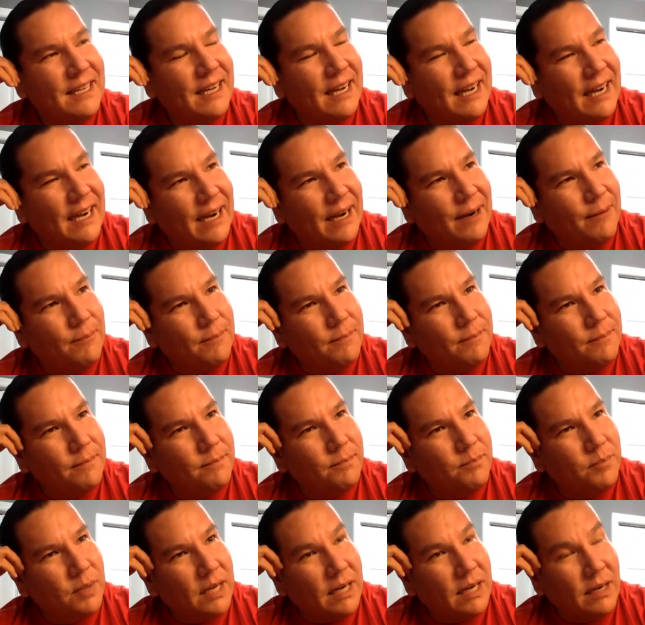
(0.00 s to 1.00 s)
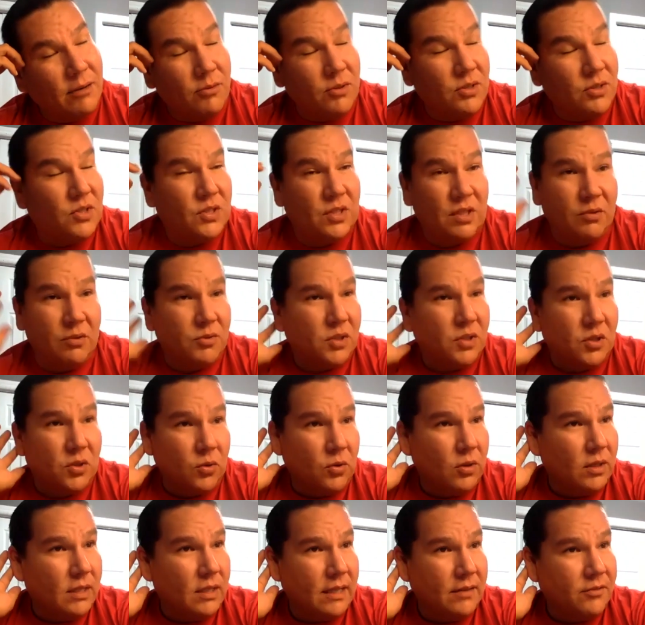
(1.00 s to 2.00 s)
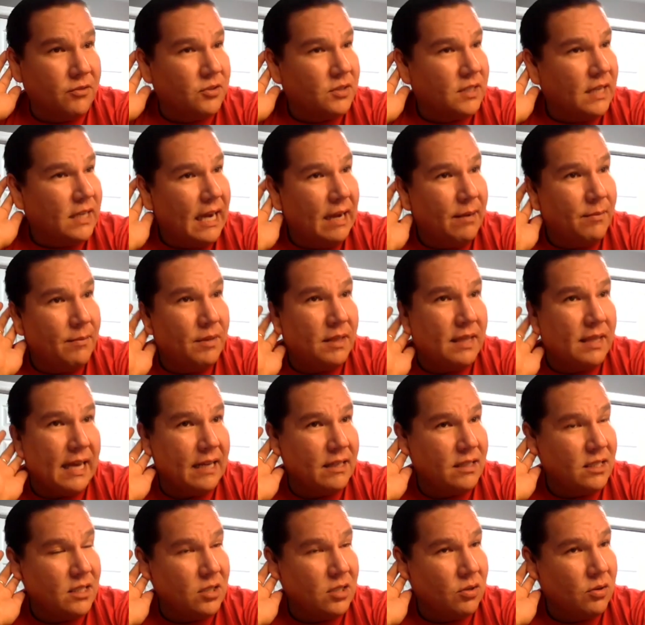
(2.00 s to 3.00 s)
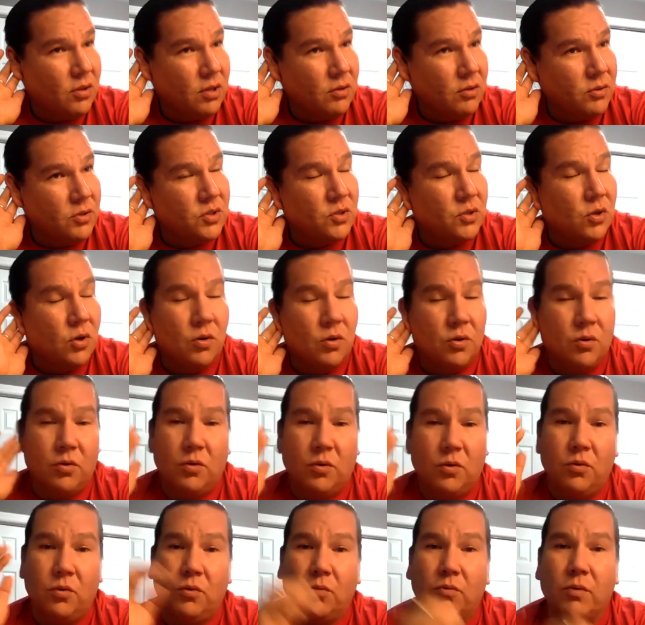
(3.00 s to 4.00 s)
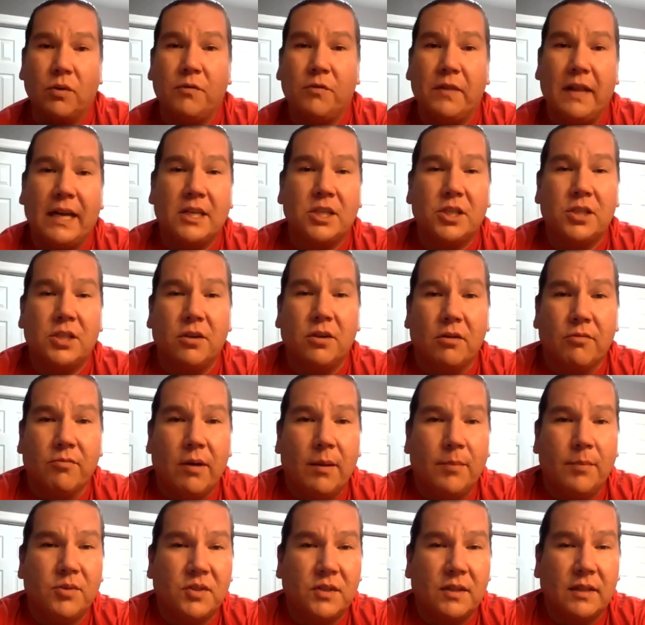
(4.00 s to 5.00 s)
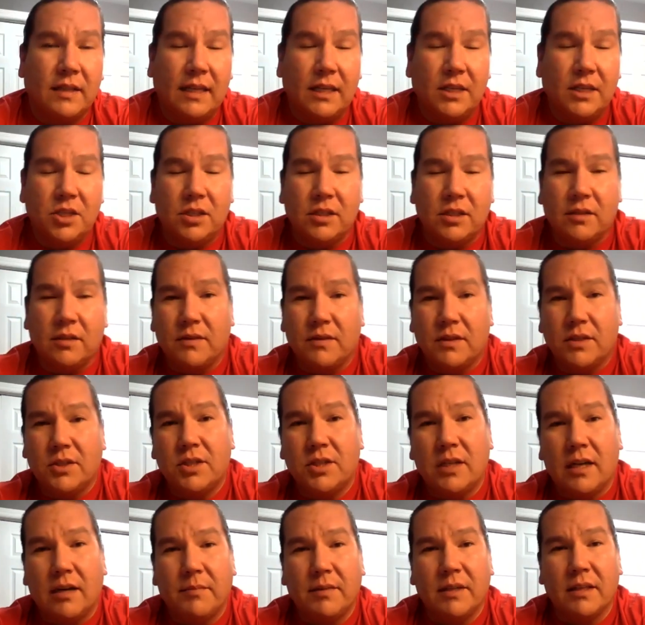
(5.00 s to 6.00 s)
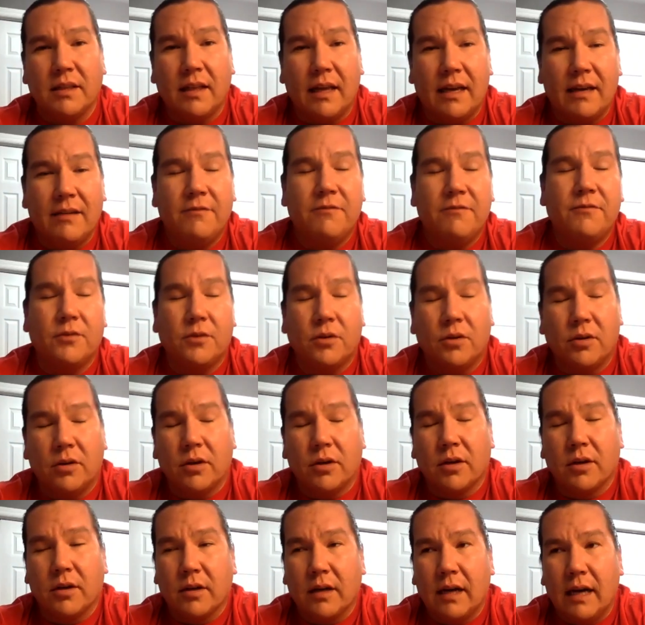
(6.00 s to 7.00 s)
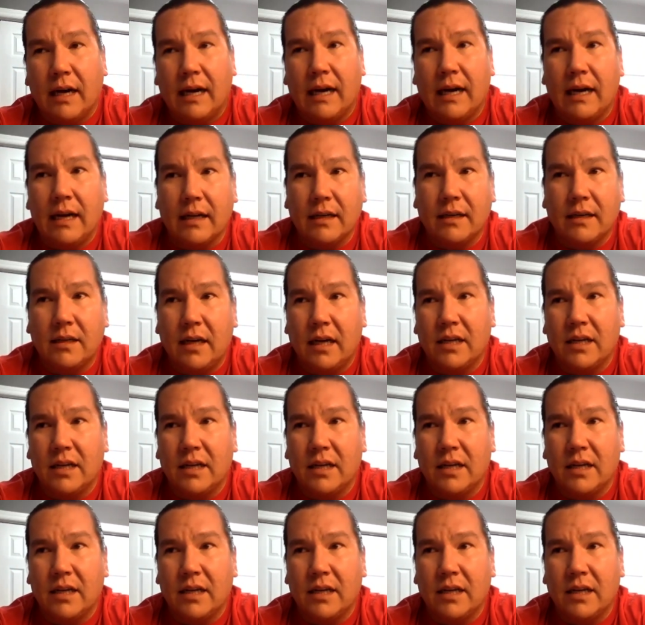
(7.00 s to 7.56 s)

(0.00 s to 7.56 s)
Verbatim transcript: Um, but it was it was a totally different time, and that you know there was no reflection or representation of Anishinaabe life or uh,